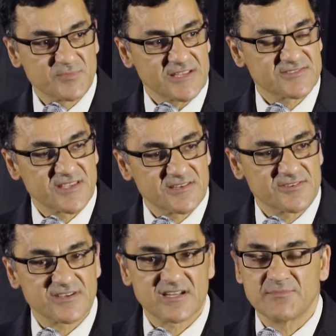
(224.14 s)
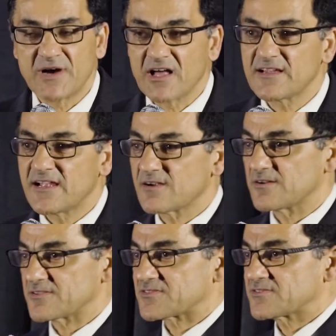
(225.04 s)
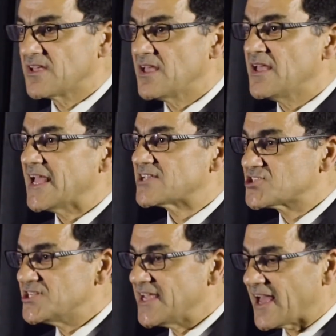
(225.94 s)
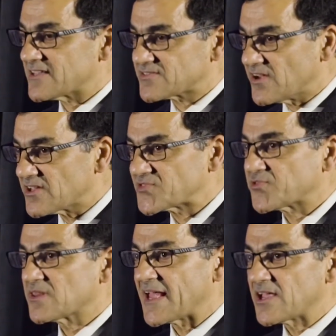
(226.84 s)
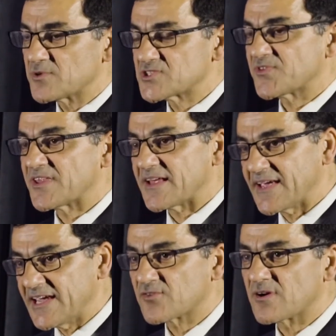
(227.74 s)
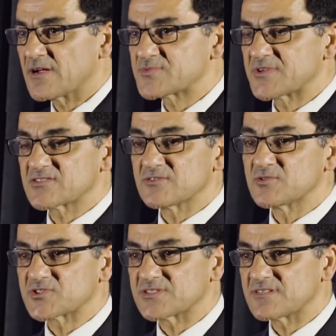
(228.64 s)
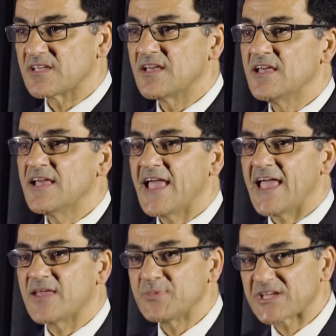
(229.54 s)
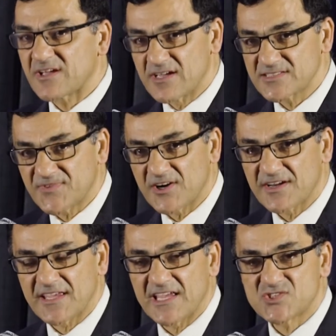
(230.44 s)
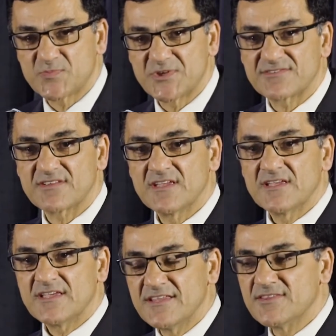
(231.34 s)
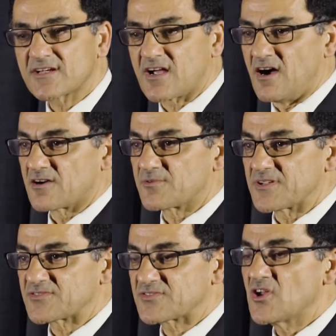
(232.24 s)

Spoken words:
by Senator Kamala Harris, and she asked us for language for that hate crimes resolution. And because of our engagement in the Congress,